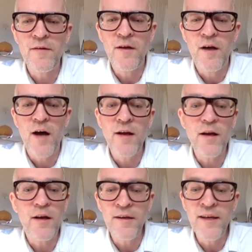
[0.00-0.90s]

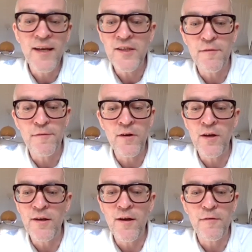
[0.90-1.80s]
I did actually,
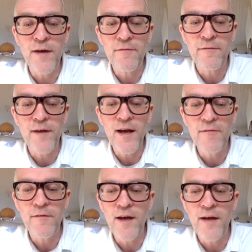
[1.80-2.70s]
funnily enough,
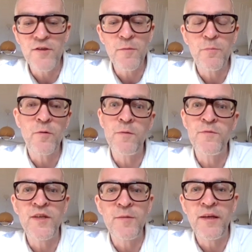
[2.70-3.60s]
have some
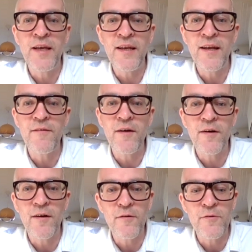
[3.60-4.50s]
problems in the beginning. I
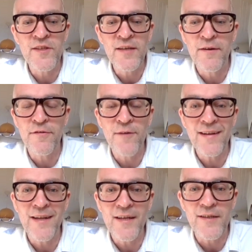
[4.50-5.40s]
received a threat
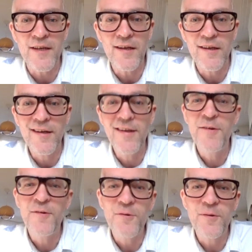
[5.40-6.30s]
letter
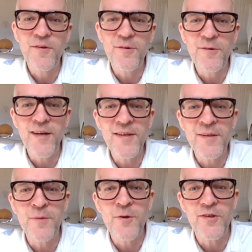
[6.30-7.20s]
through the
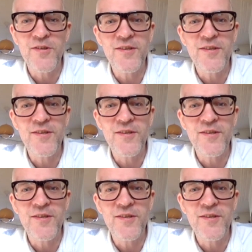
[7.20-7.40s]
letterbox.